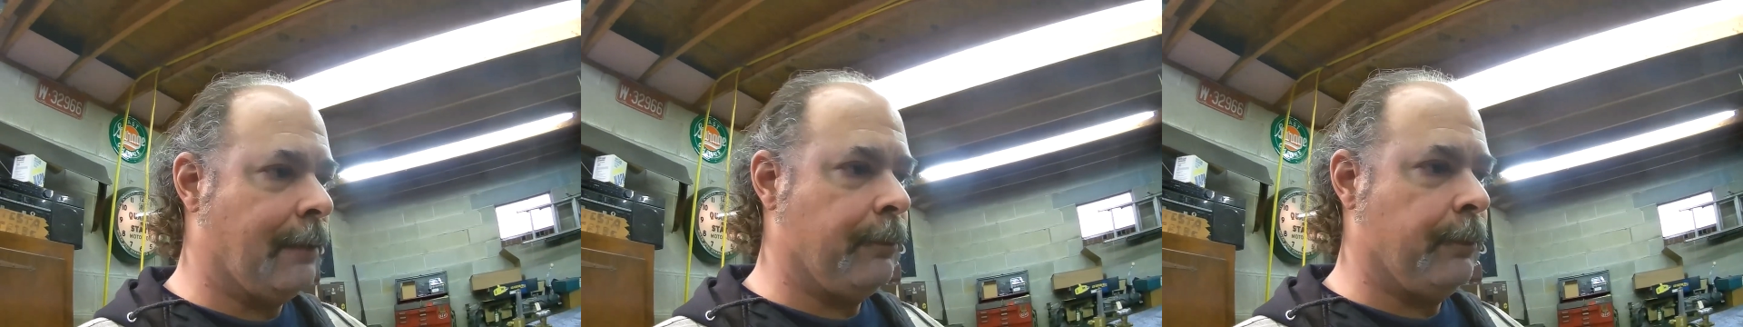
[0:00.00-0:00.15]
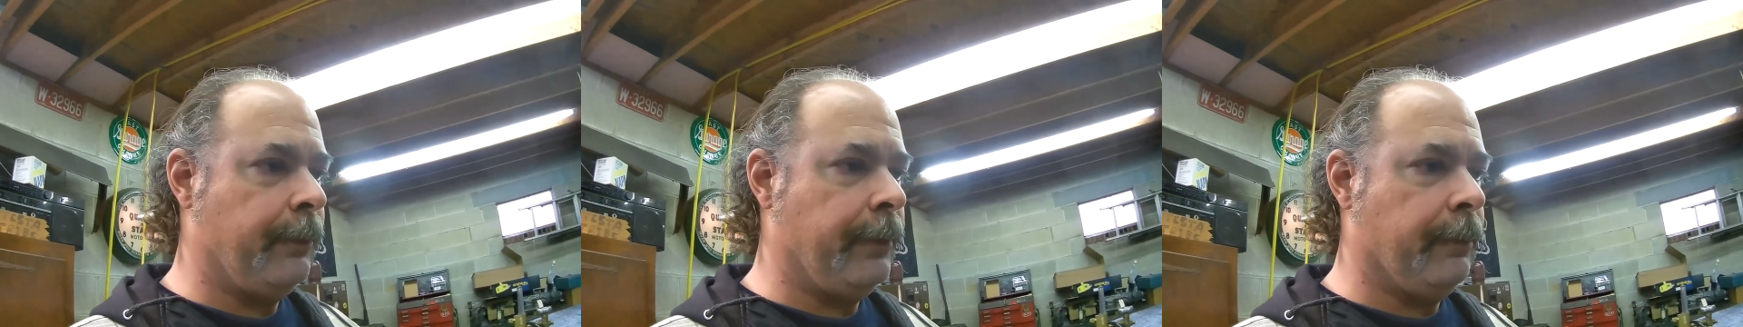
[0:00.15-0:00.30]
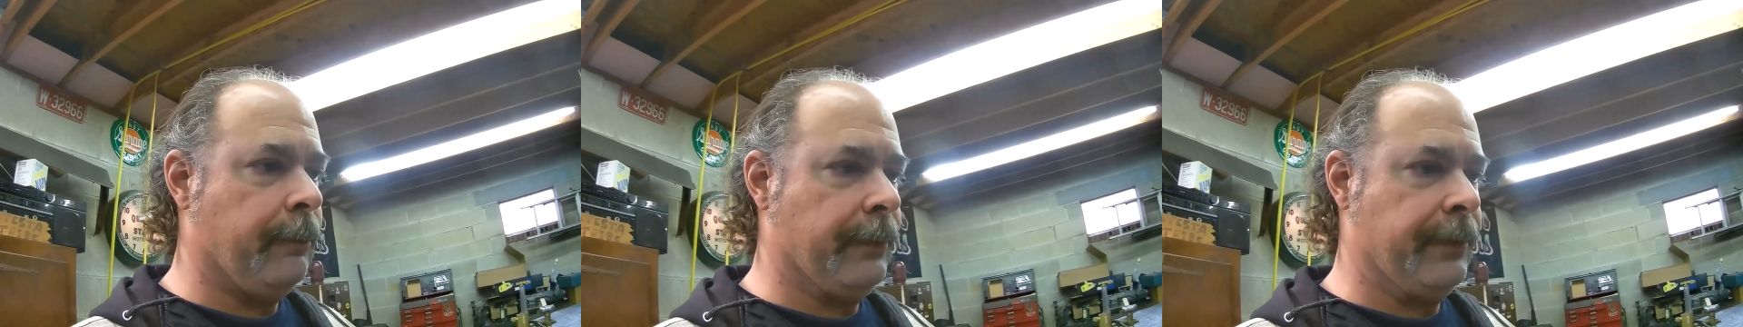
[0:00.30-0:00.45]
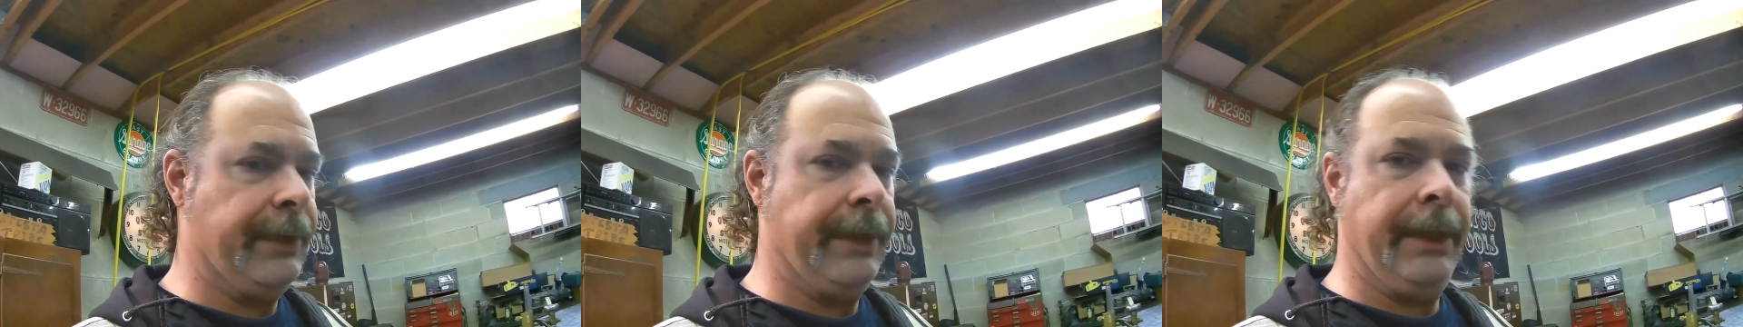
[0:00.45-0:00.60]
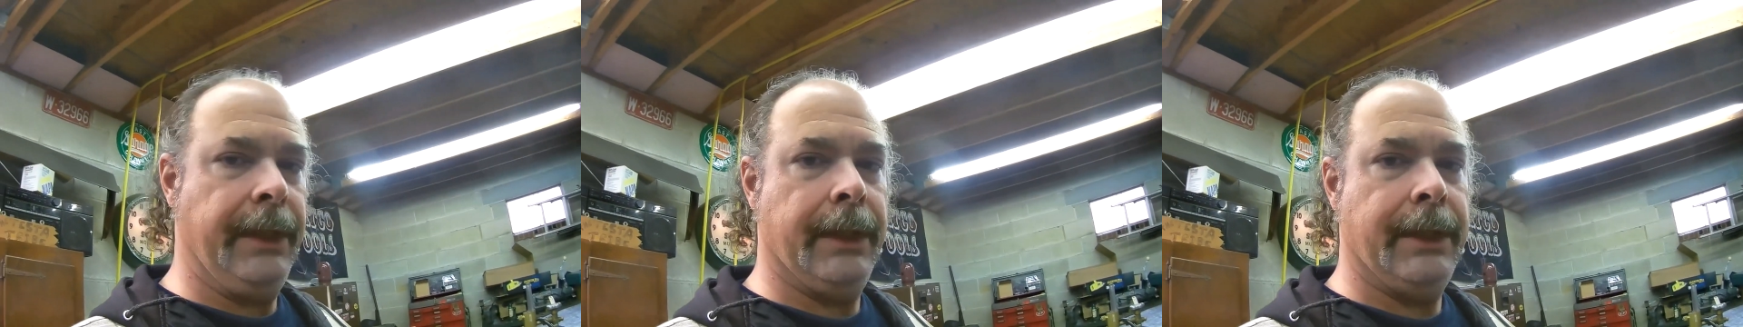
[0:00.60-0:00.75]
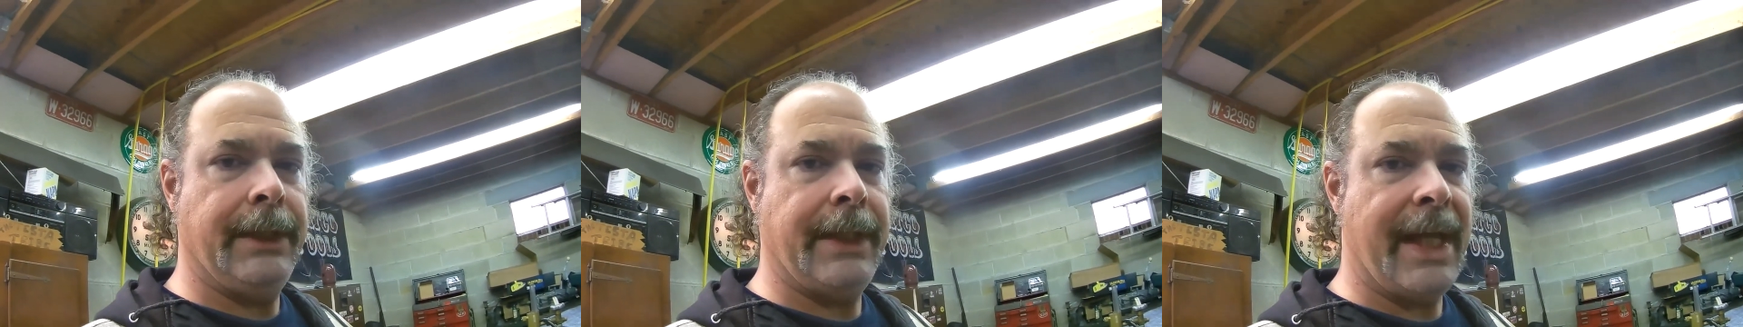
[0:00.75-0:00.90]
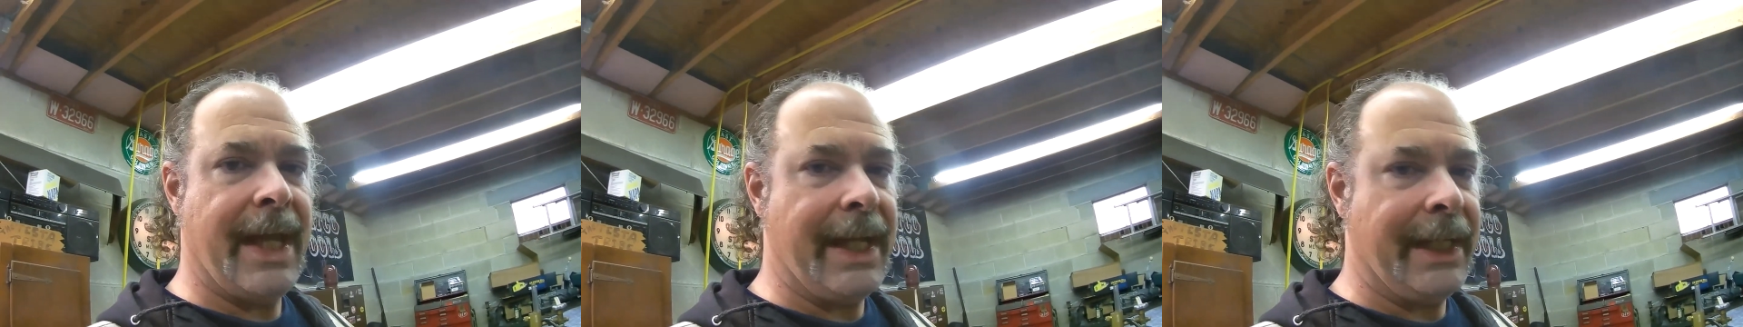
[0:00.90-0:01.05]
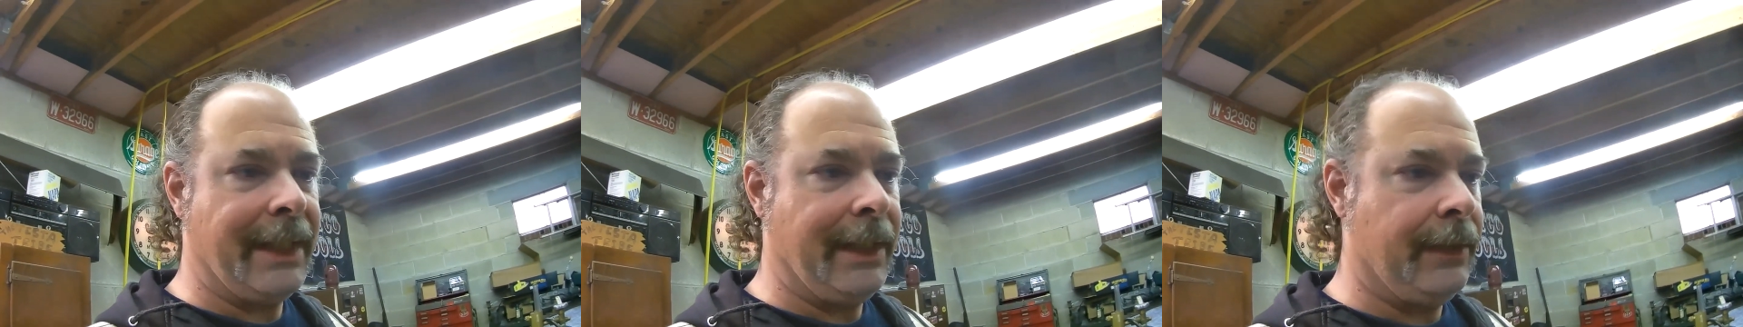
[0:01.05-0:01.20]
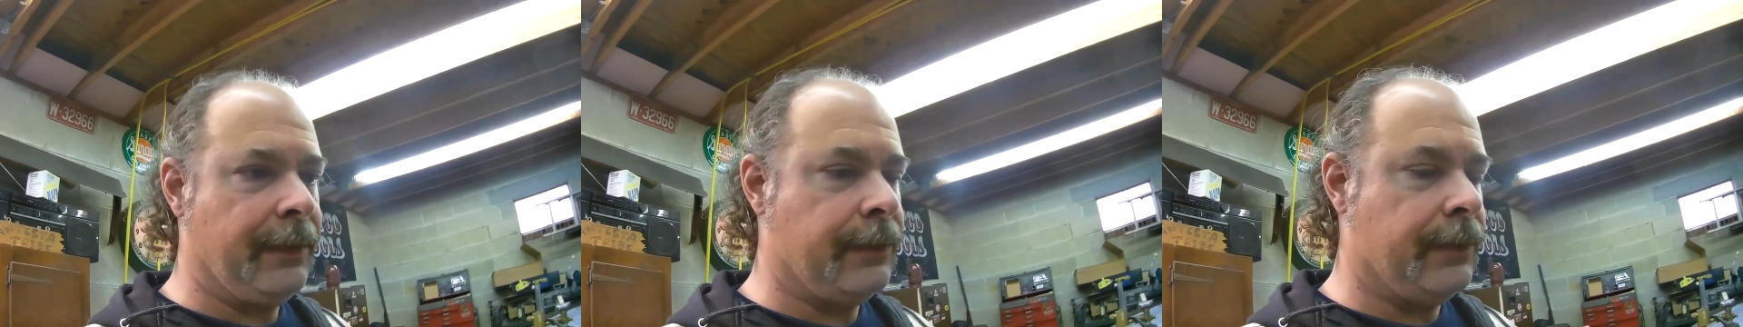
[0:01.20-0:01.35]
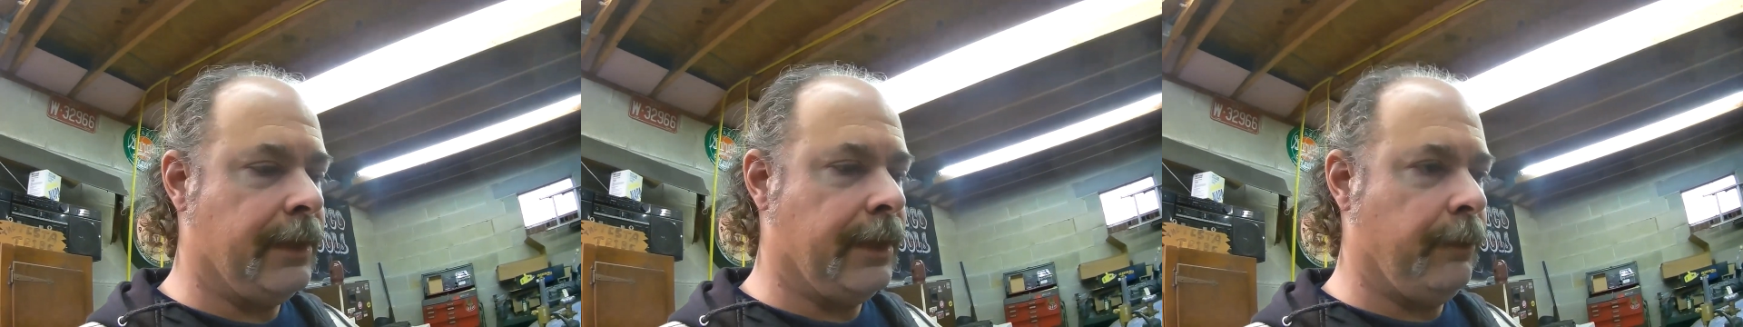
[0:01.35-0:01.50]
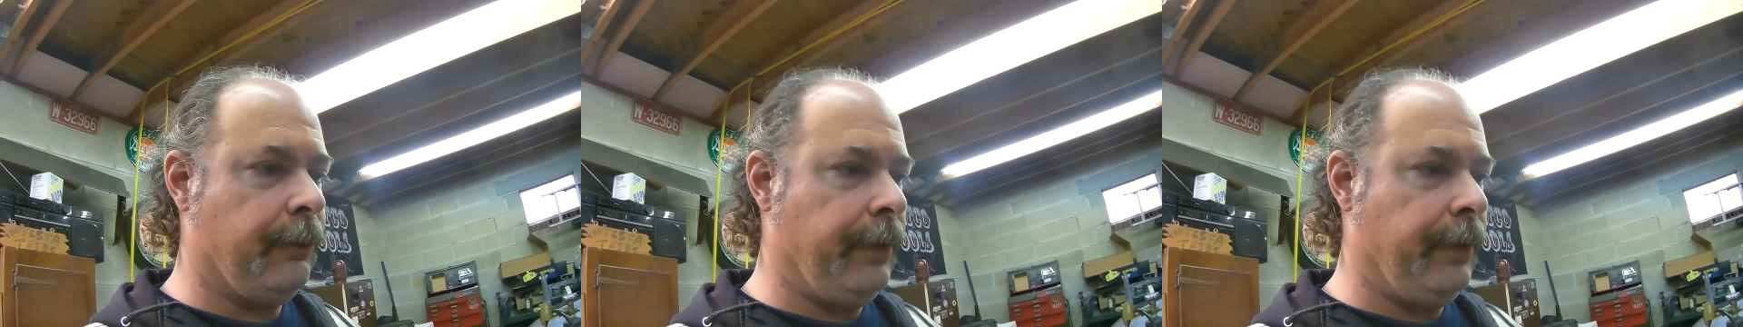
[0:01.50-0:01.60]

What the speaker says: And we almost need to tack it so that we